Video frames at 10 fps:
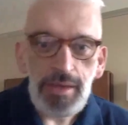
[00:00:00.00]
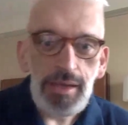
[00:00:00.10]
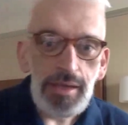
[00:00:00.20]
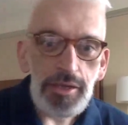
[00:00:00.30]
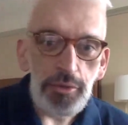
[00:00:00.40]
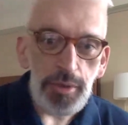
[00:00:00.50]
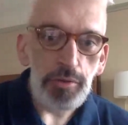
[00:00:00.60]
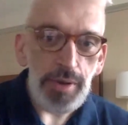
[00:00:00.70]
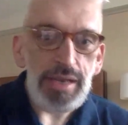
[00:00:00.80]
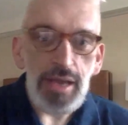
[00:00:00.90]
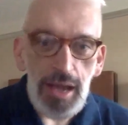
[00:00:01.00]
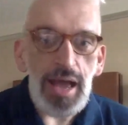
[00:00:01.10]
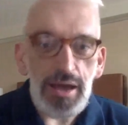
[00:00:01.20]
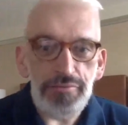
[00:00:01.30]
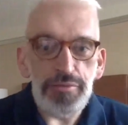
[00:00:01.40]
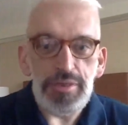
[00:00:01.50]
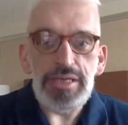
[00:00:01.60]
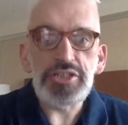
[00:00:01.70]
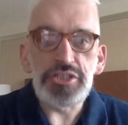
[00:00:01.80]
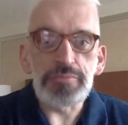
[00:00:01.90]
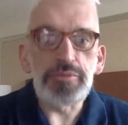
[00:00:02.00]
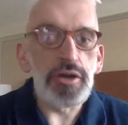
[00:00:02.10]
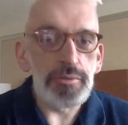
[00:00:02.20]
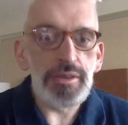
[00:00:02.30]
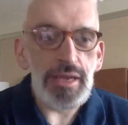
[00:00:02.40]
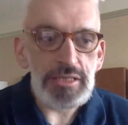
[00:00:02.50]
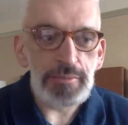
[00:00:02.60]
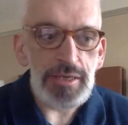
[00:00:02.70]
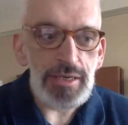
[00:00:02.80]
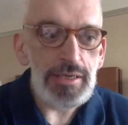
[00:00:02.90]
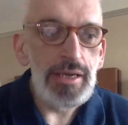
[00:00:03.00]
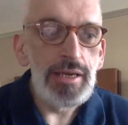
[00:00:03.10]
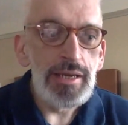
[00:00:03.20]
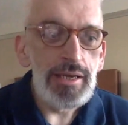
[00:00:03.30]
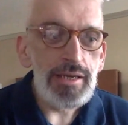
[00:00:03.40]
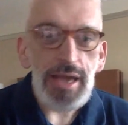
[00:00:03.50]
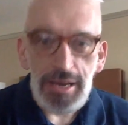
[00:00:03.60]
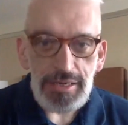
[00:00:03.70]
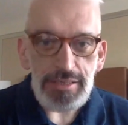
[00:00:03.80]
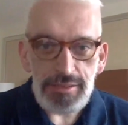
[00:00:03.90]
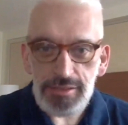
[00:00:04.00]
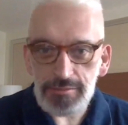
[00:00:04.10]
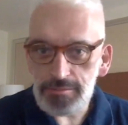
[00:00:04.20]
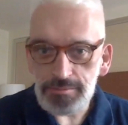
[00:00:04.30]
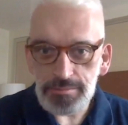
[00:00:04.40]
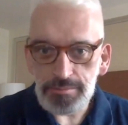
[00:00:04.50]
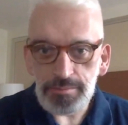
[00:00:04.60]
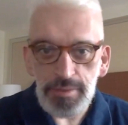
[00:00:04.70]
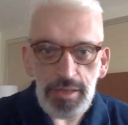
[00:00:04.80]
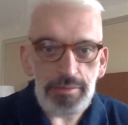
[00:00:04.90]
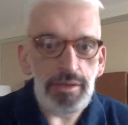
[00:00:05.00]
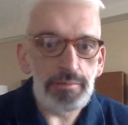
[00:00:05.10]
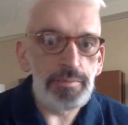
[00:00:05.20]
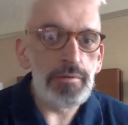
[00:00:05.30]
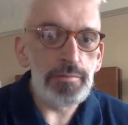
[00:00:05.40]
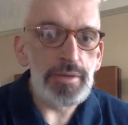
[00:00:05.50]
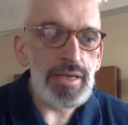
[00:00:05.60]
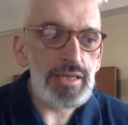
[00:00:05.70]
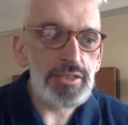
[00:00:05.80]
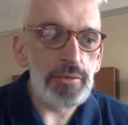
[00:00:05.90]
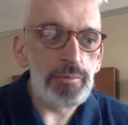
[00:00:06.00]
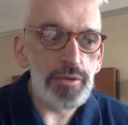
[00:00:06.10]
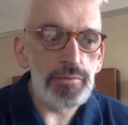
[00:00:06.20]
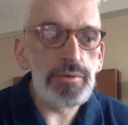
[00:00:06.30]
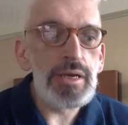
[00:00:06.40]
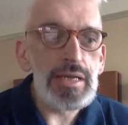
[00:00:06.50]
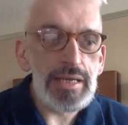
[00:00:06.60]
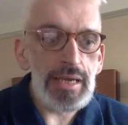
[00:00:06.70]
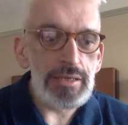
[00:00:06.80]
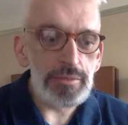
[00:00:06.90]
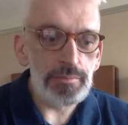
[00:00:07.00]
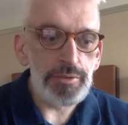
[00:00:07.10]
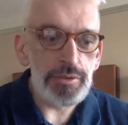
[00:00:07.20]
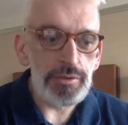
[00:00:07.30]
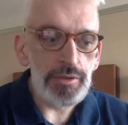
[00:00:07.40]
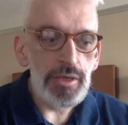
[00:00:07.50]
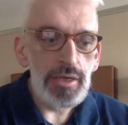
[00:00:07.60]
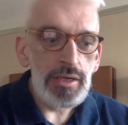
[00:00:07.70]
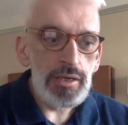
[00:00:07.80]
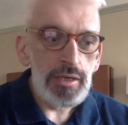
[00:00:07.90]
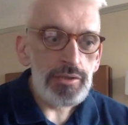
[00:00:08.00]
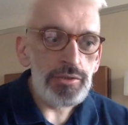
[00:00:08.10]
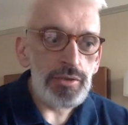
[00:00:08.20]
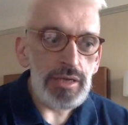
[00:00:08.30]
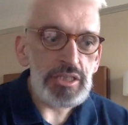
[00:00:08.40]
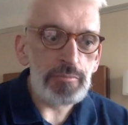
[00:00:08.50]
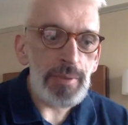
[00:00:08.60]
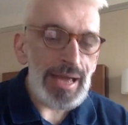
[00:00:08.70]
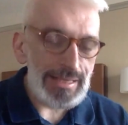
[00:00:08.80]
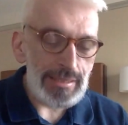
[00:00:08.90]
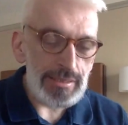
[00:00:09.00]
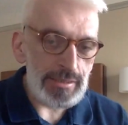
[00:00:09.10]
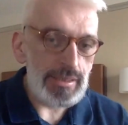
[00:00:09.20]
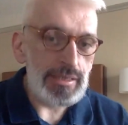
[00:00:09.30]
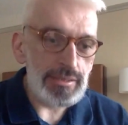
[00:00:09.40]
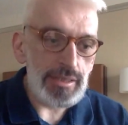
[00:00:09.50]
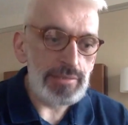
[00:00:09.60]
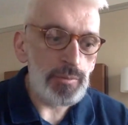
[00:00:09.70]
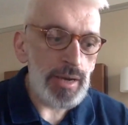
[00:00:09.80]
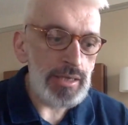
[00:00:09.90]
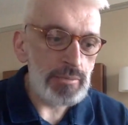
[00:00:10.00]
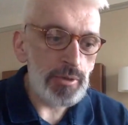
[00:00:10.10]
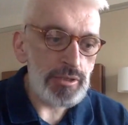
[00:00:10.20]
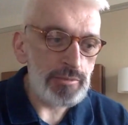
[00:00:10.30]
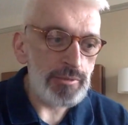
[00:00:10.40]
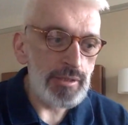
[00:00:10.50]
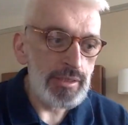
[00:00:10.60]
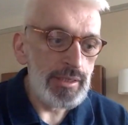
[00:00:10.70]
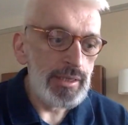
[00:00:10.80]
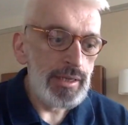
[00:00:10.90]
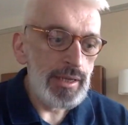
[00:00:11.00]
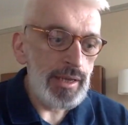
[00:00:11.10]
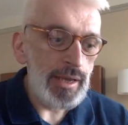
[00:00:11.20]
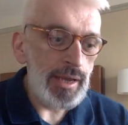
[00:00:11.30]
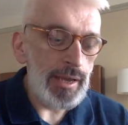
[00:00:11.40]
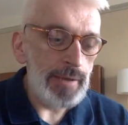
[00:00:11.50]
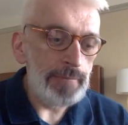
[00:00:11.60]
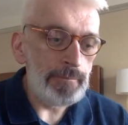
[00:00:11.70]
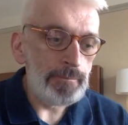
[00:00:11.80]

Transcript: We already have a relationship now with the SPE. Canada's, they'll probably be next up, but they're really keen to expand it as wide as possible. And